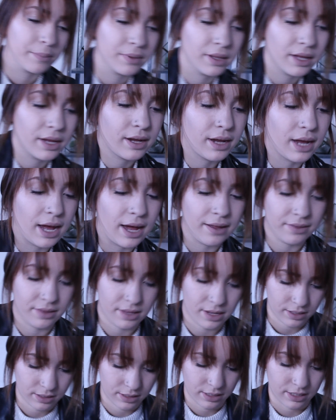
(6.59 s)
like at
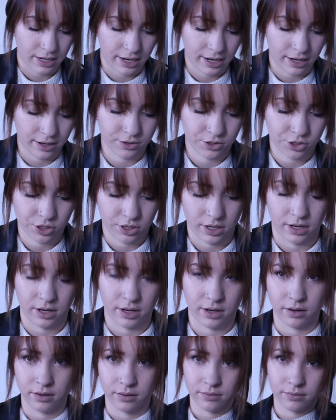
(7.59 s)
that stage
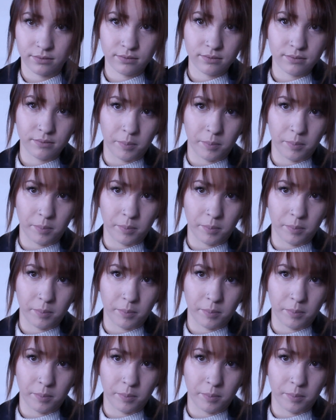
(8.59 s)
in